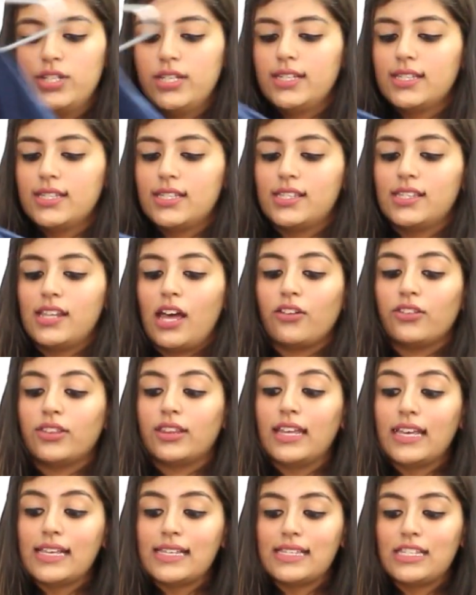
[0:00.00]
jeans now
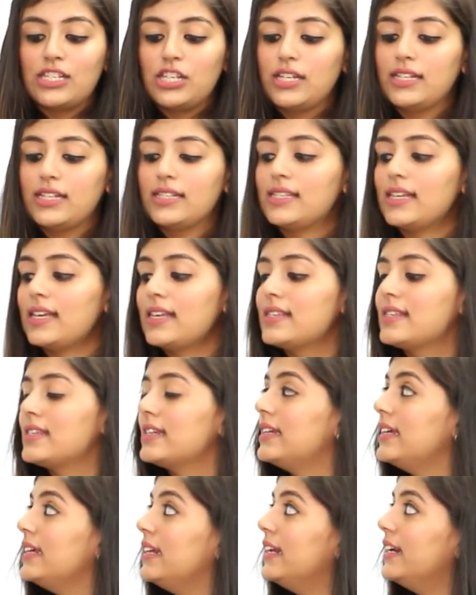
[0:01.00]
this jeans is
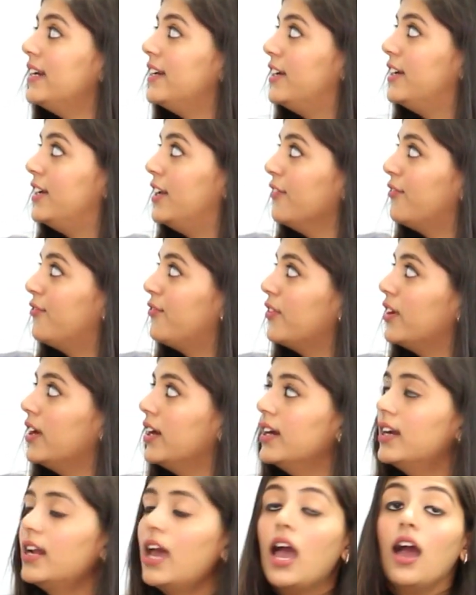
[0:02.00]
really
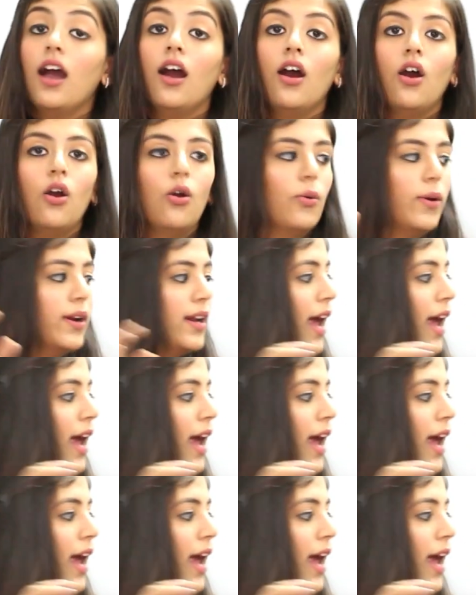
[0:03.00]
different oh wait